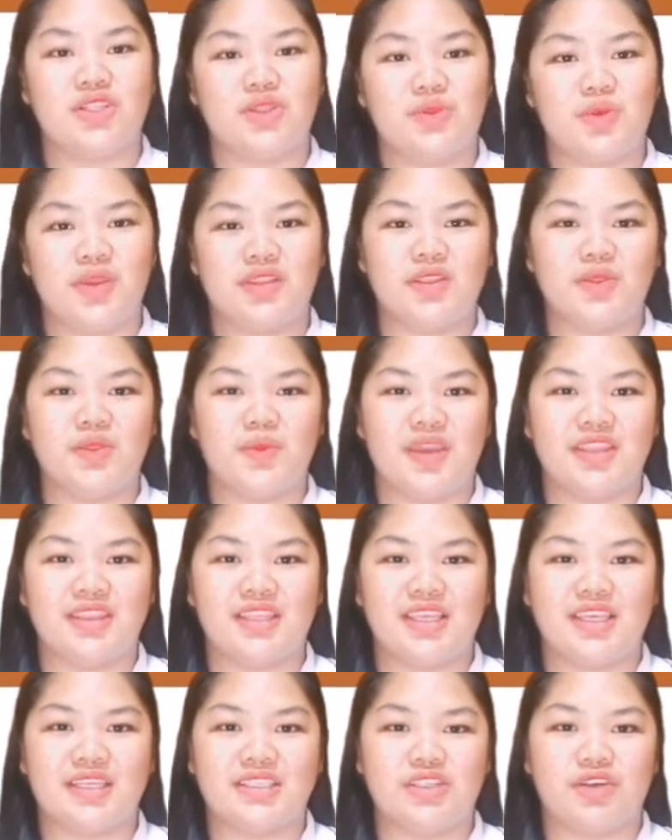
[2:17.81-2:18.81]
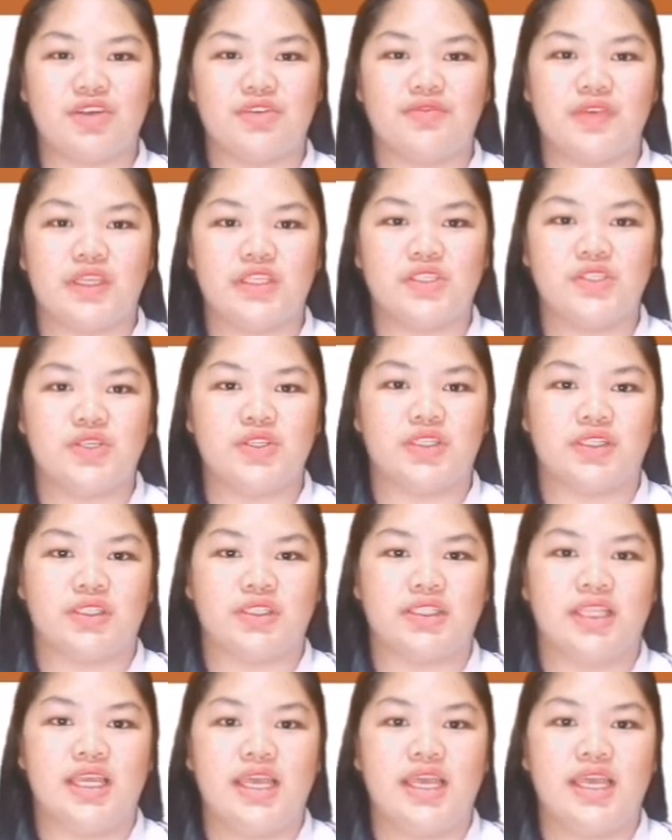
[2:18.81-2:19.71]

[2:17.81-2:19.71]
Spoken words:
in 2020 is conventional,